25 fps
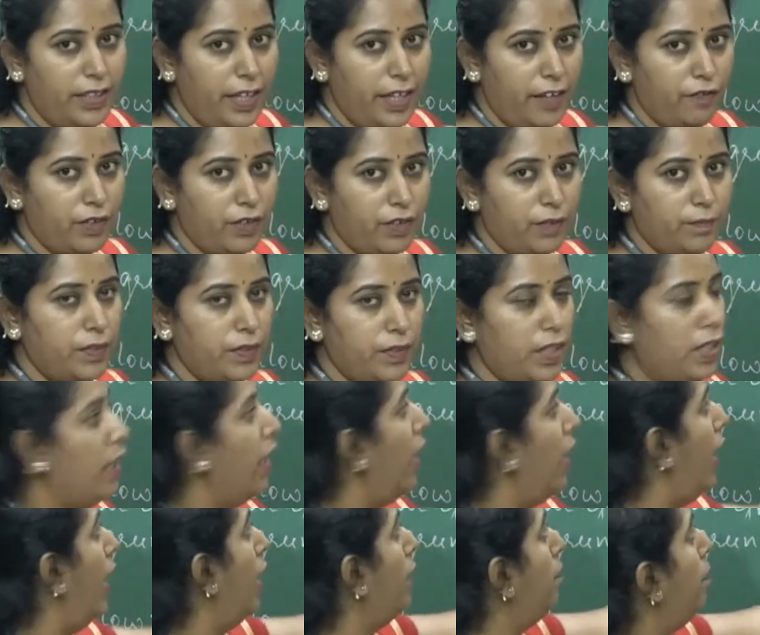div
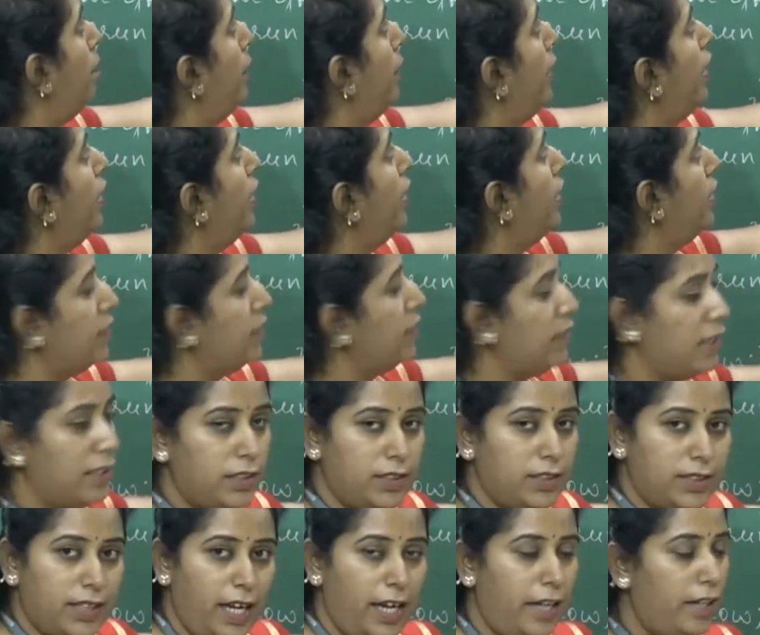and P is
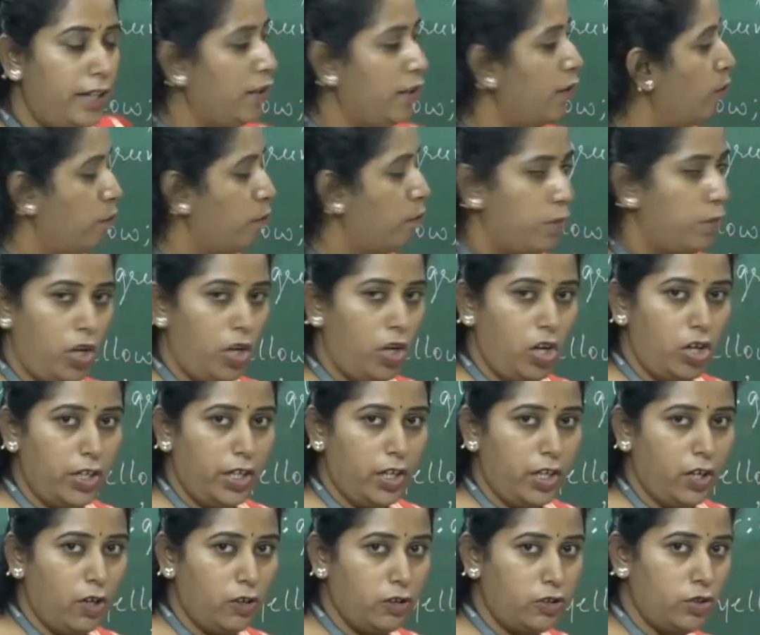inside
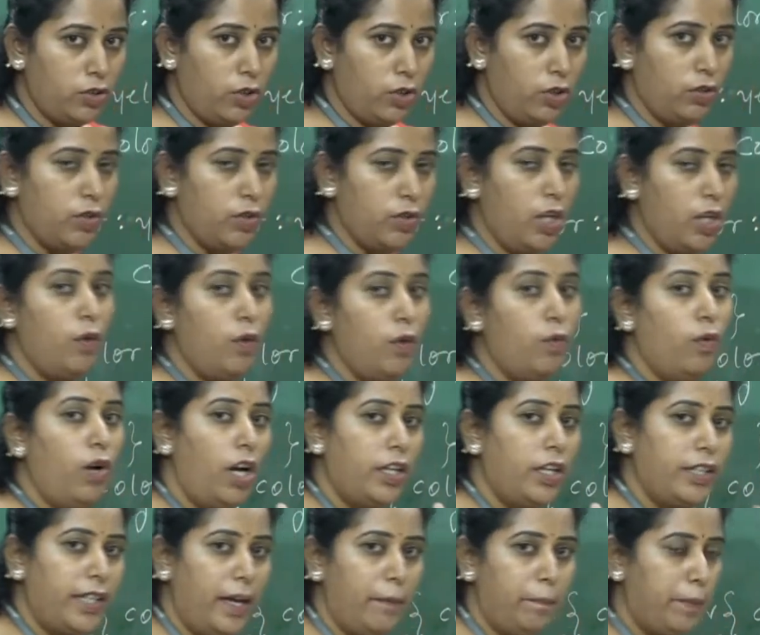body also.
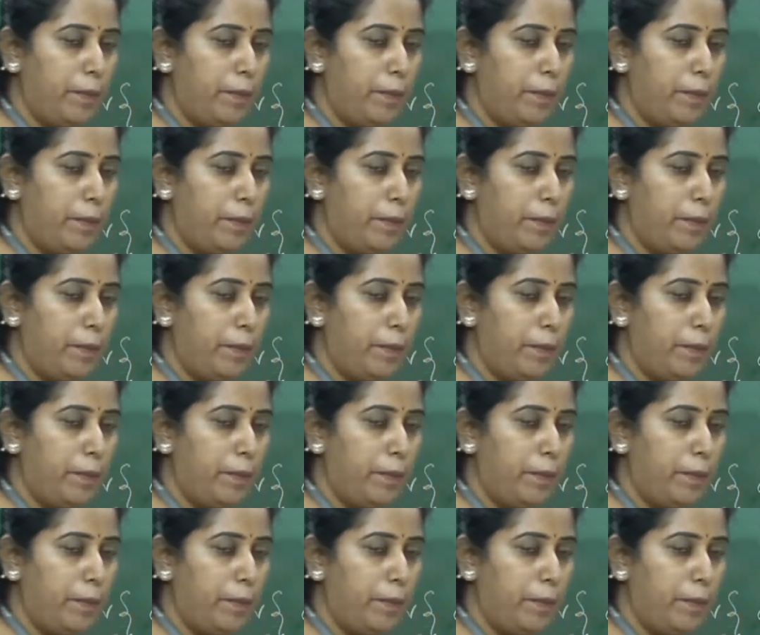What